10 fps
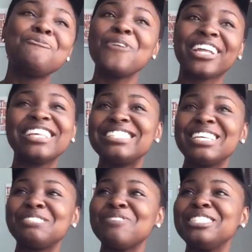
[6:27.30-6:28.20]
Practice
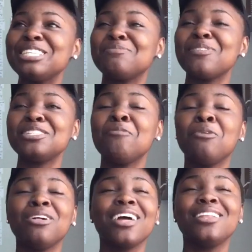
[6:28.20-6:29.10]
as much as
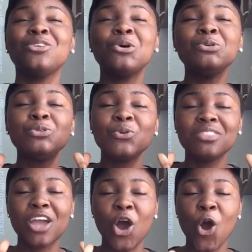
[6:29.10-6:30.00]
possible, and don't do
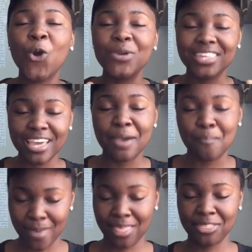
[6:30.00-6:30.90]
the all year
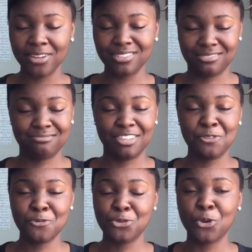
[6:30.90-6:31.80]
method.
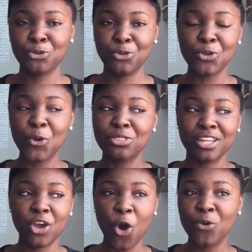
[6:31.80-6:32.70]
If you don't know,
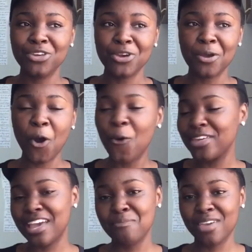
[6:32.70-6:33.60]
the all
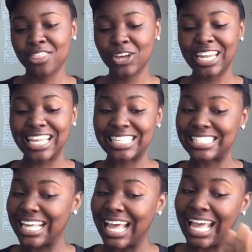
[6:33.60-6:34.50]
year method
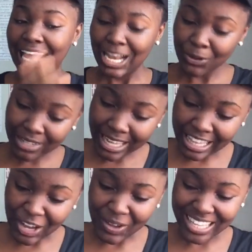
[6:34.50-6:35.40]
is looking
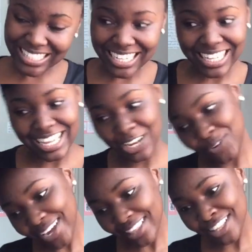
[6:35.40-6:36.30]
at the question
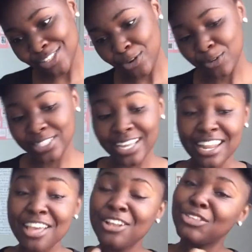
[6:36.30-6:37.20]
and looking at the solution.